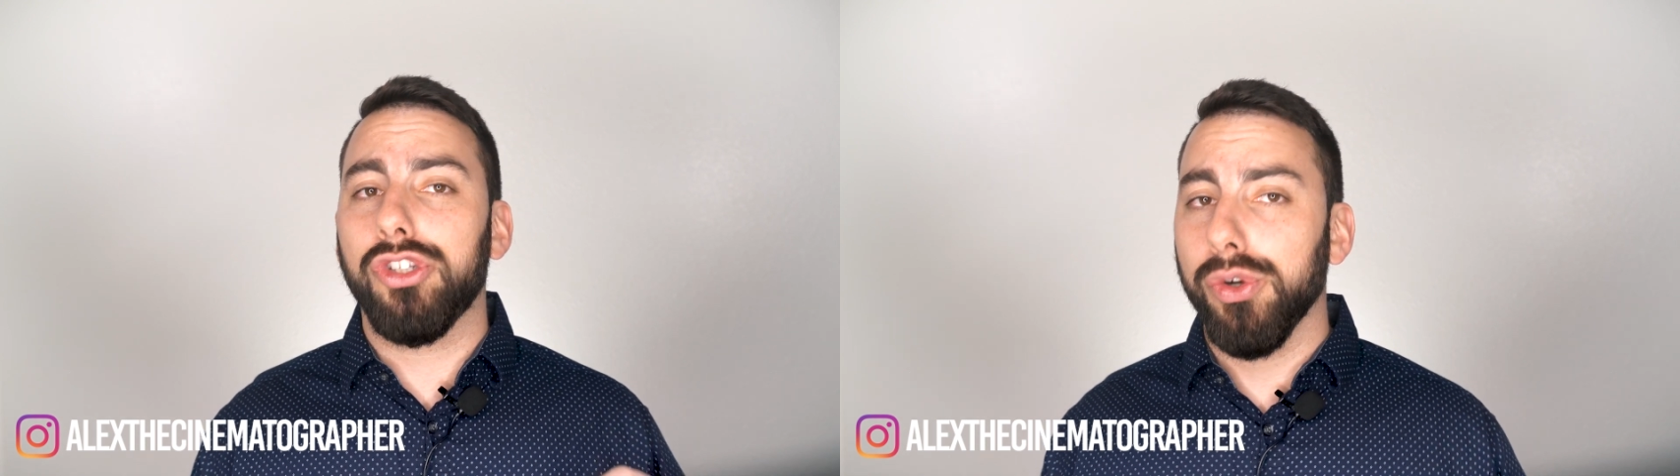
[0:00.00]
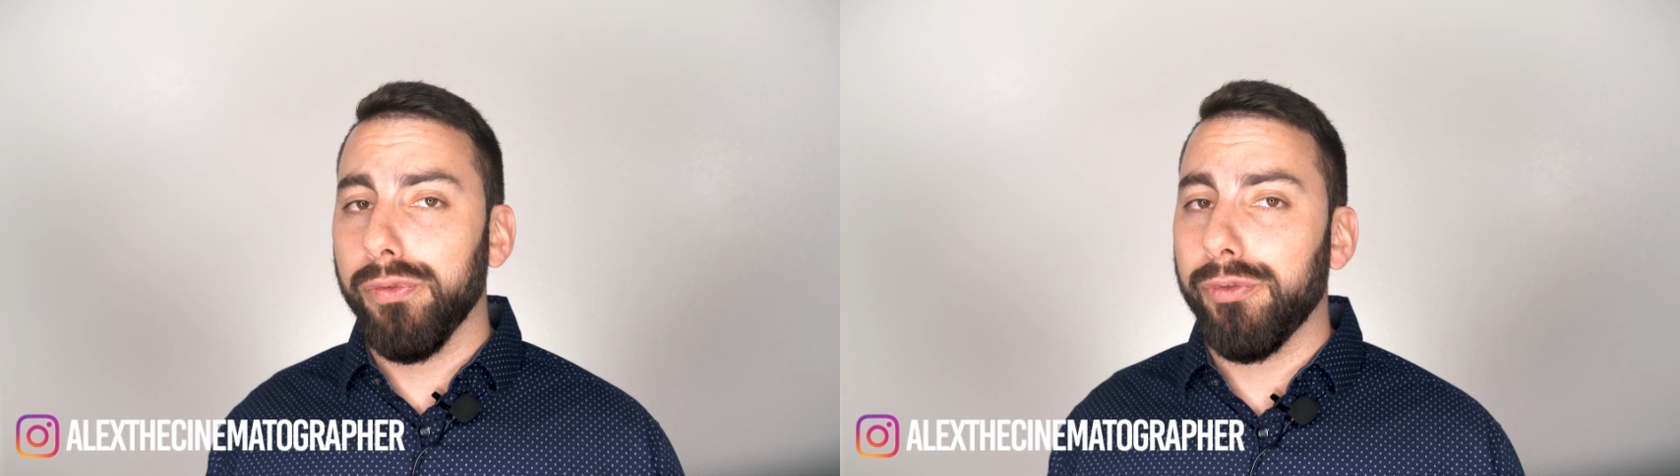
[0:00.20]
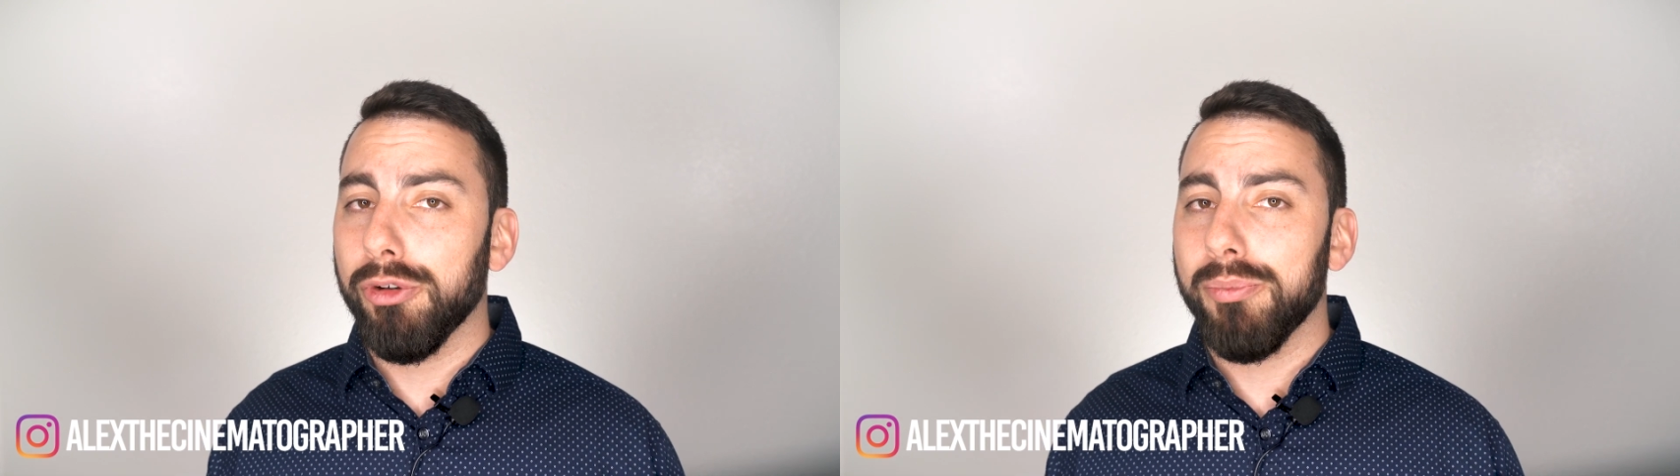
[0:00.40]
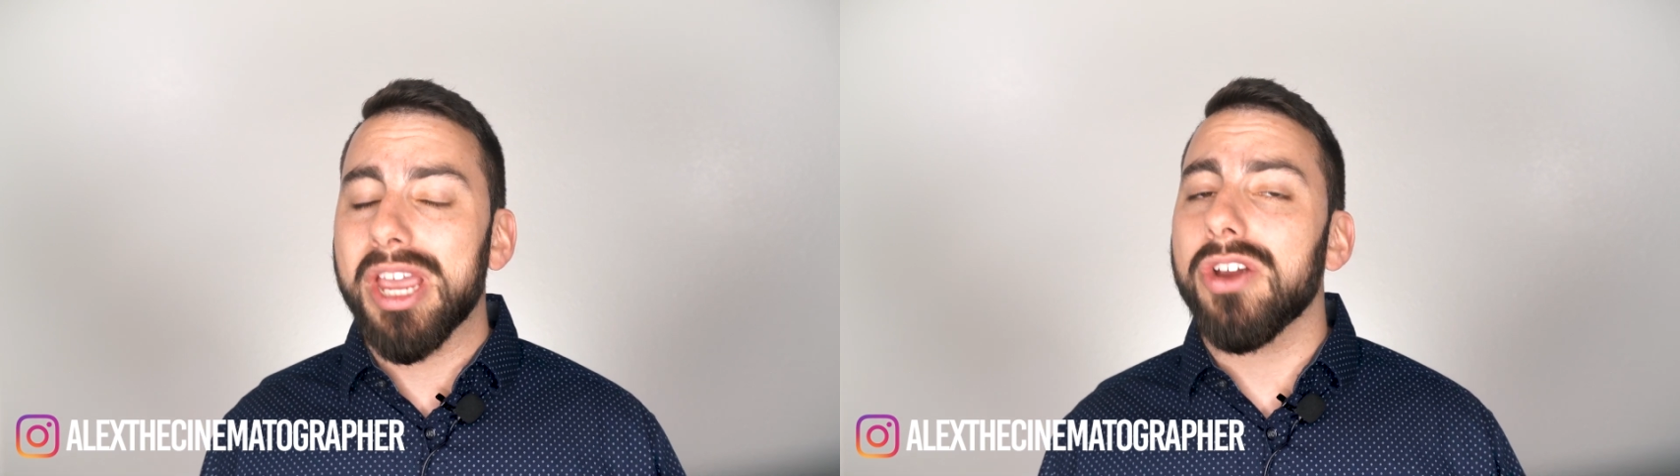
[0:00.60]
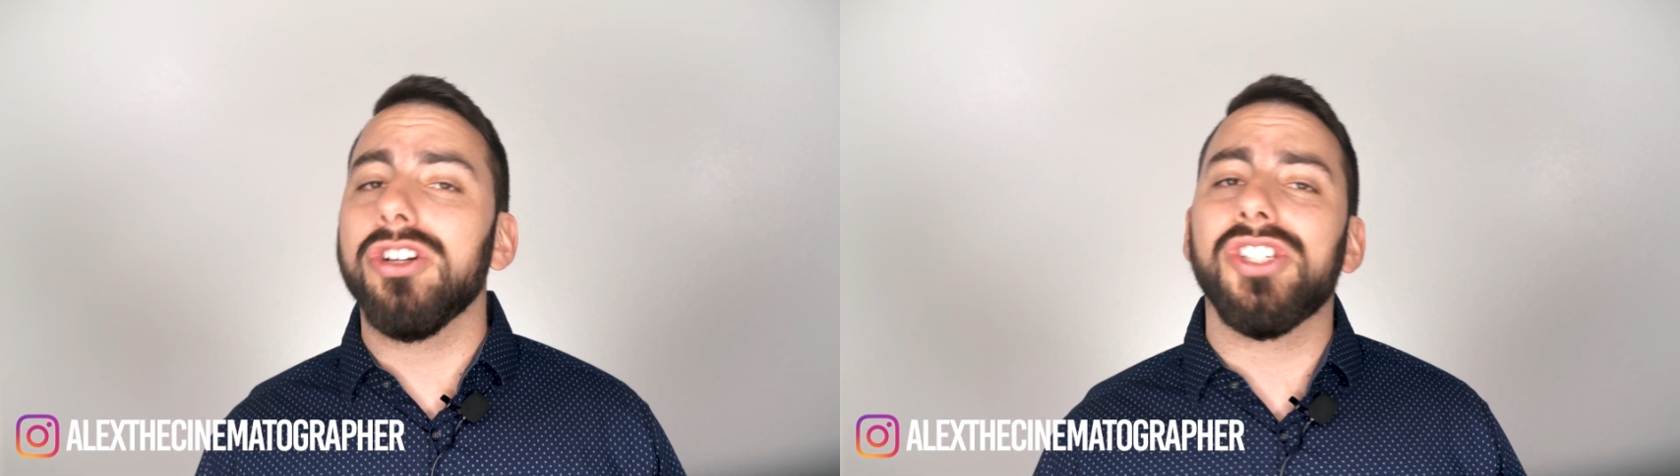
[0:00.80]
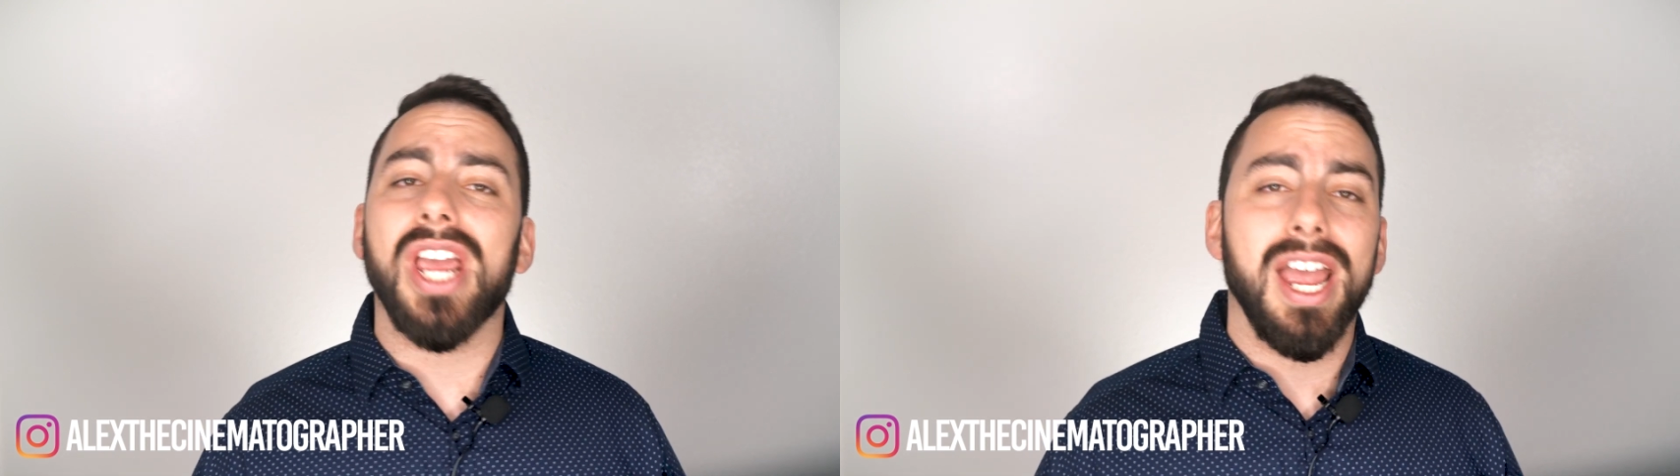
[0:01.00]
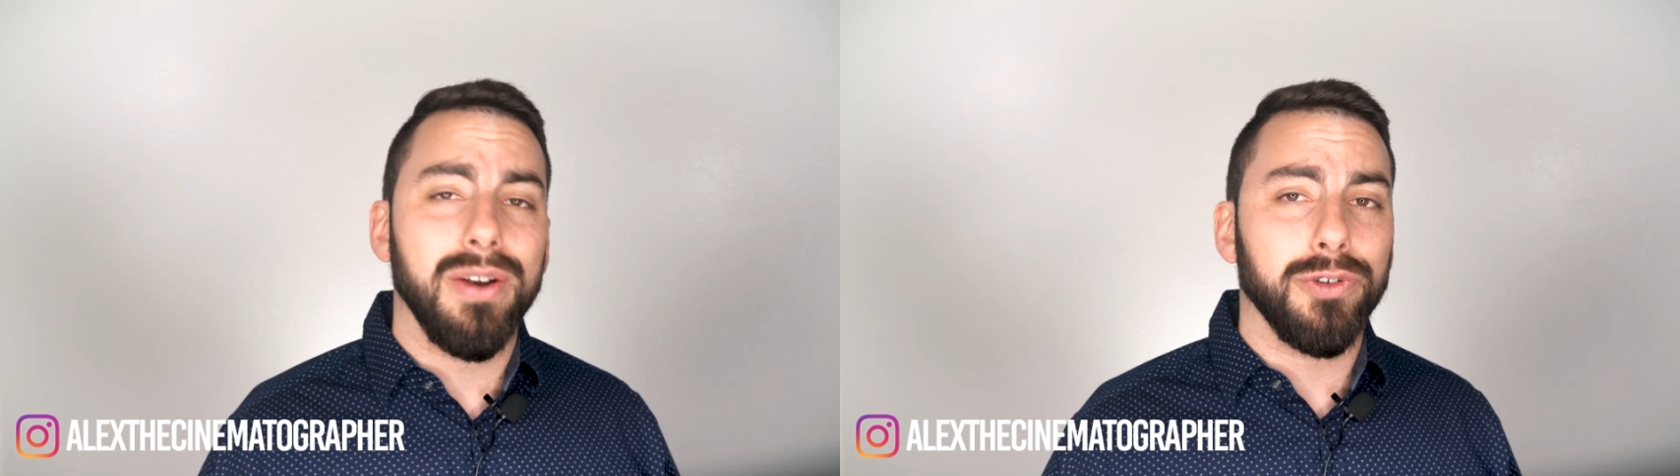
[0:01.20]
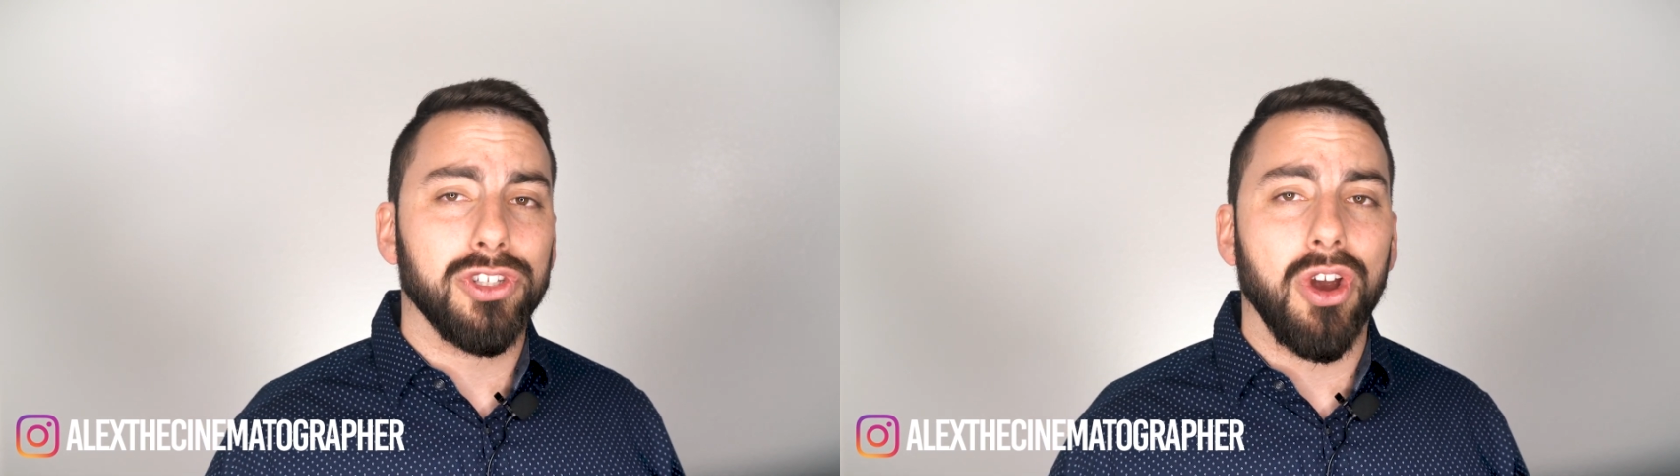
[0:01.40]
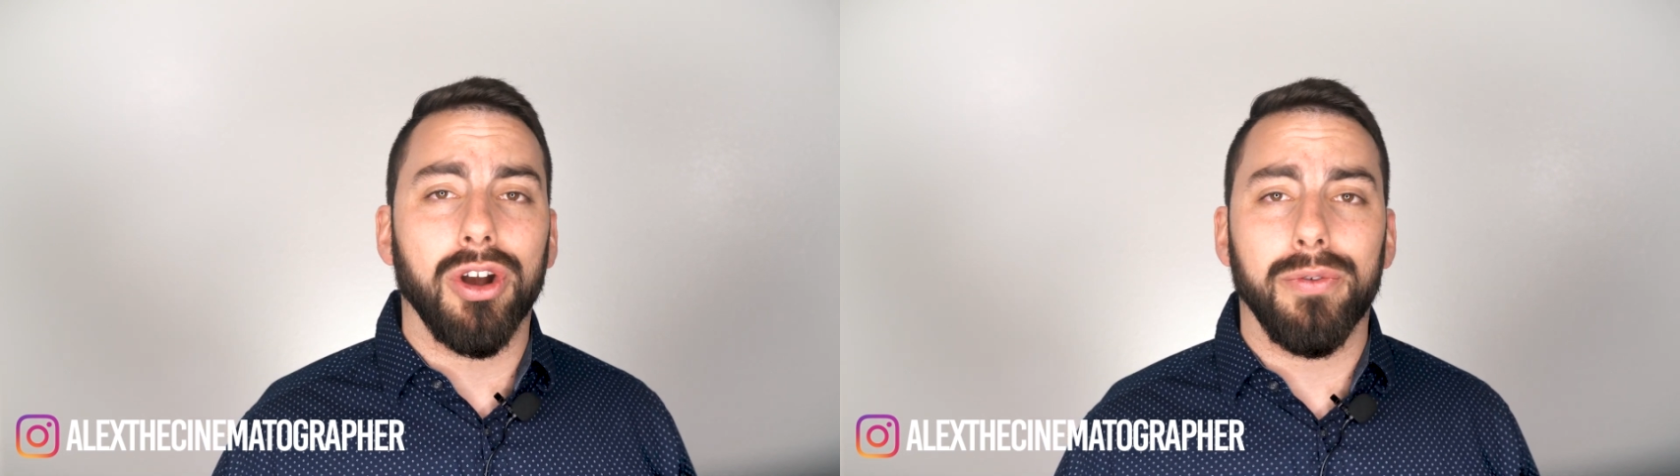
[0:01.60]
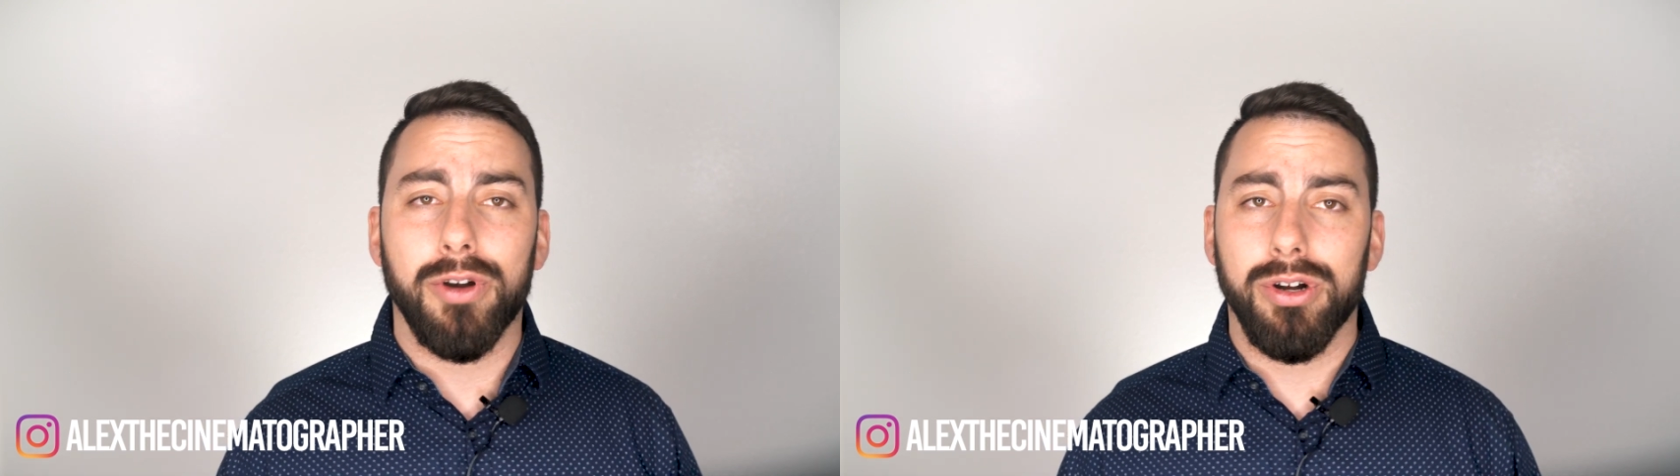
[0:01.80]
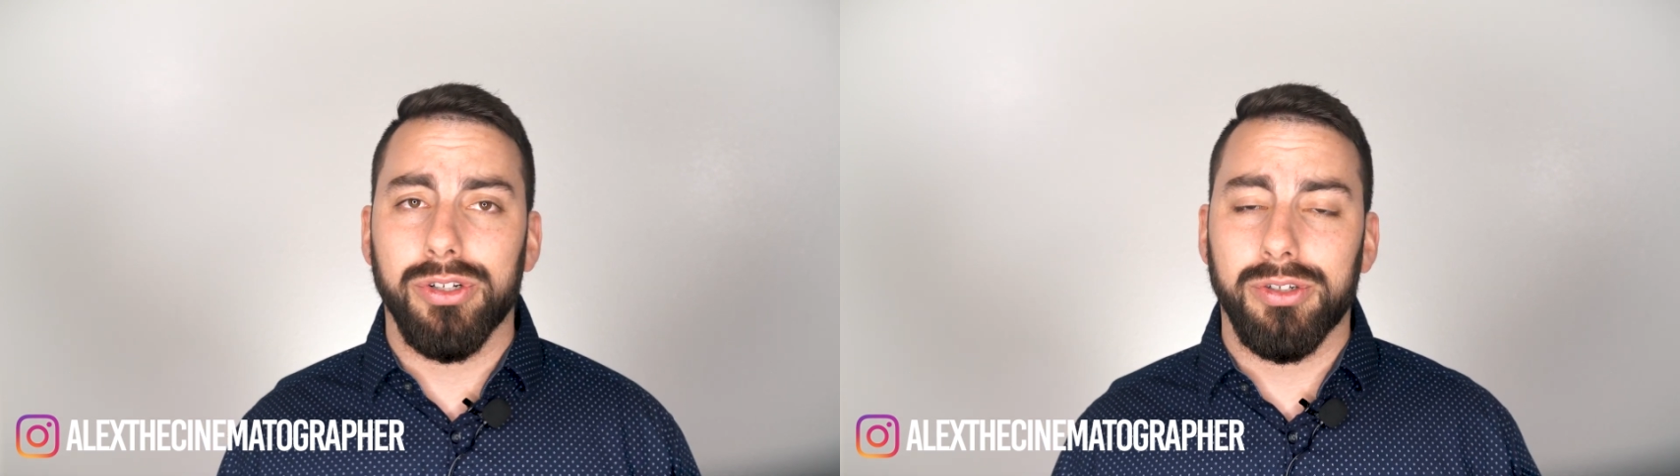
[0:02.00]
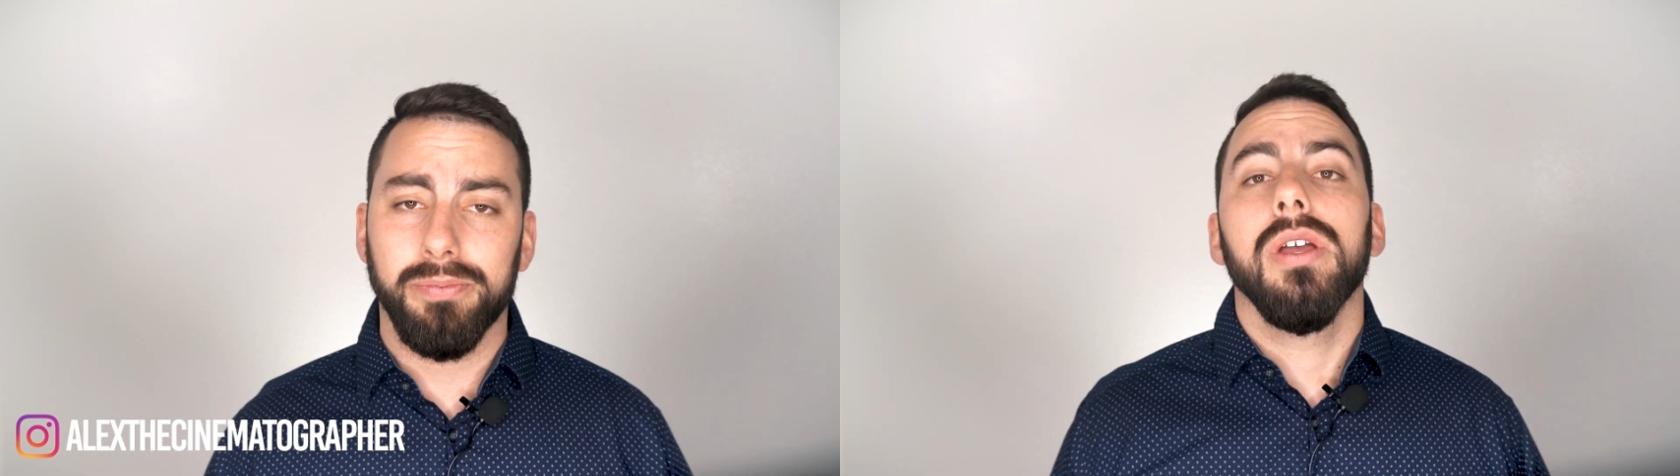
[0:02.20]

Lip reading: to filmmakers and photographers.